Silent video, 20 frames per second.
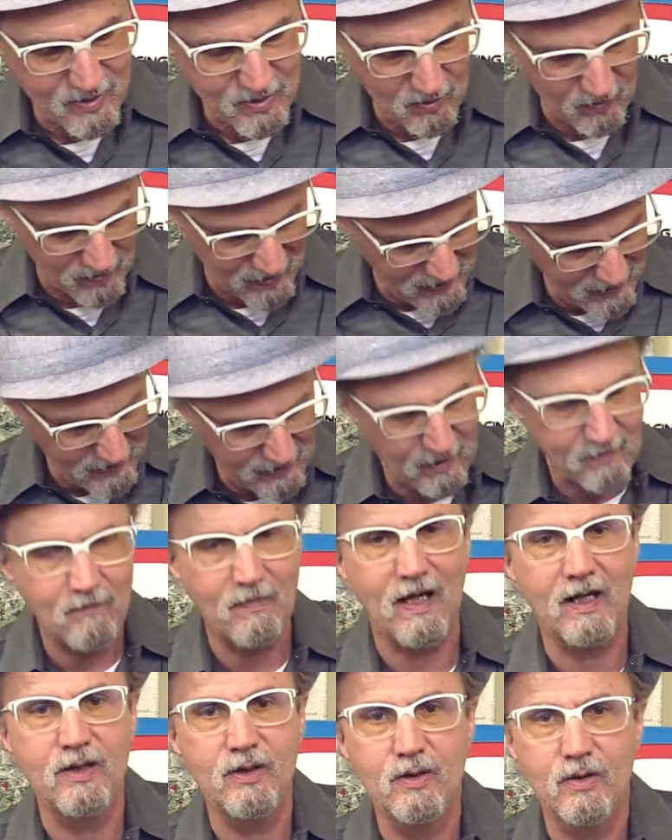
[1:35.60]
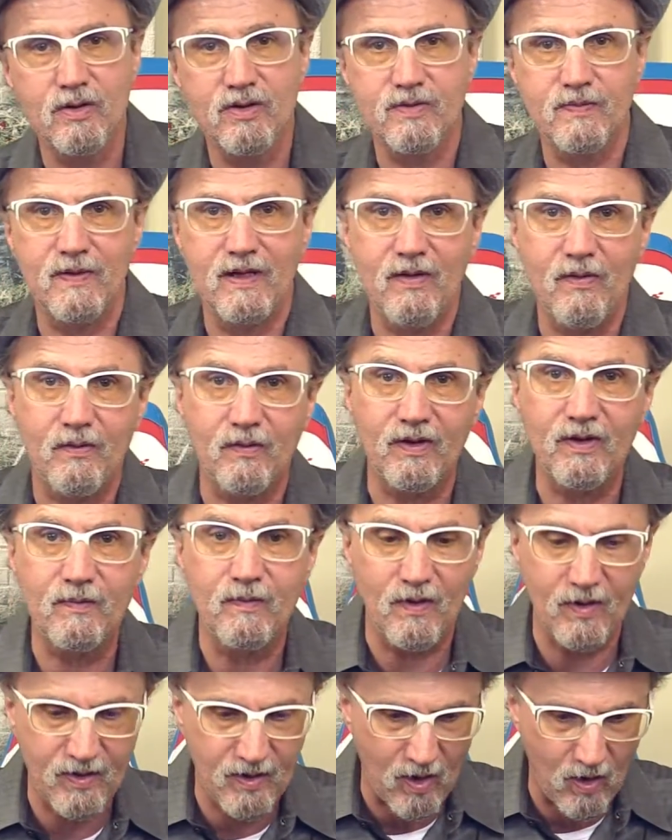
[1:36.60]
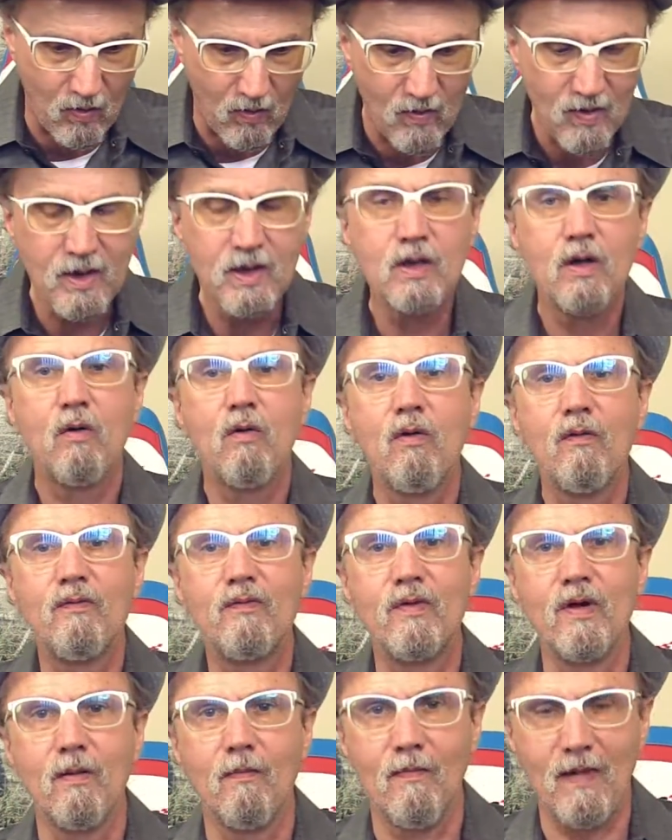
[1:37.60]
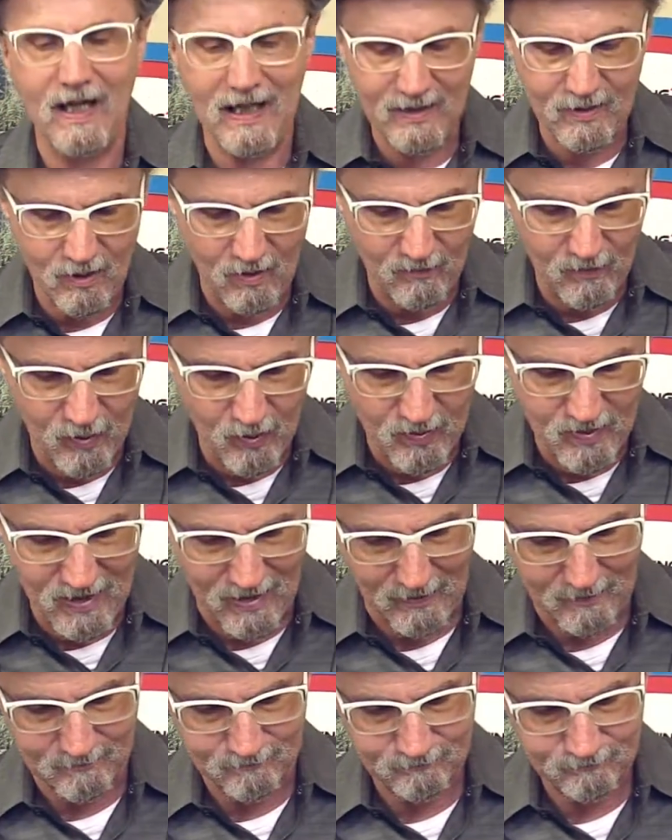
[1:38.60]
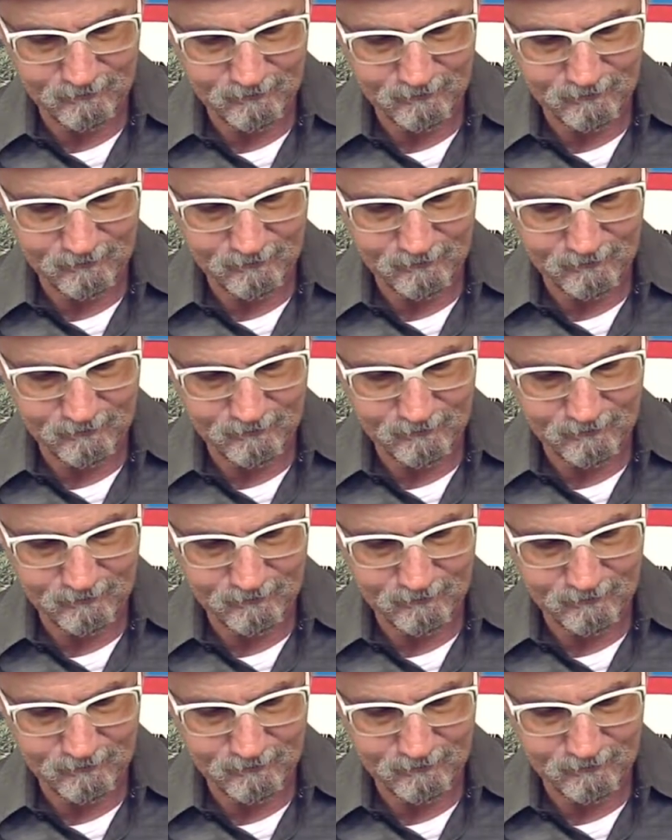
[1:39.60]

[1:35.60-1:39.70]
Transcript: is connected by USB 3.0 with your main computer.